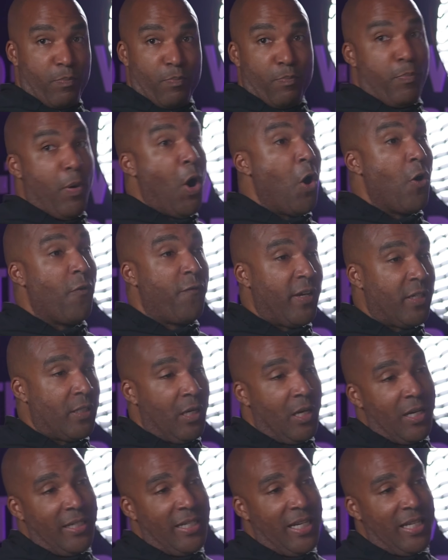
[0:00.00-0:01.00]
perfect
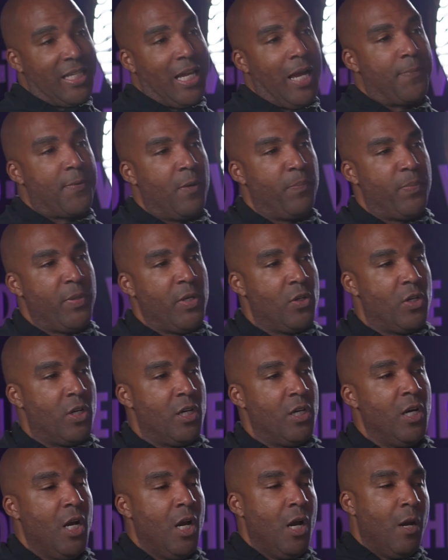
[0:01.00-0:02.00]
on a desktop
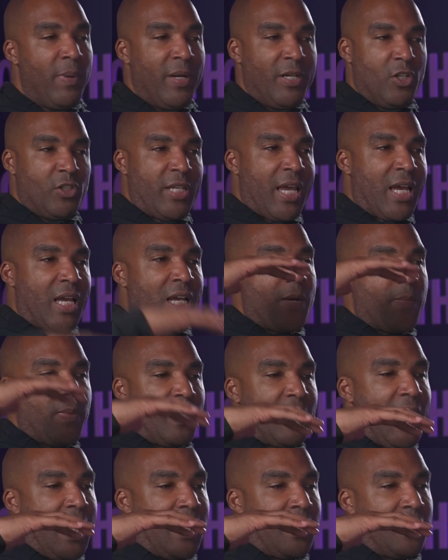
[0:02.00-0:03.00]
computer, but you're taking up a
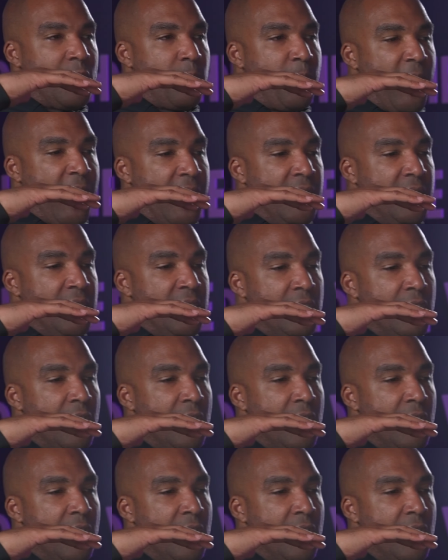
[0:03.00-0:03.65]
lot of space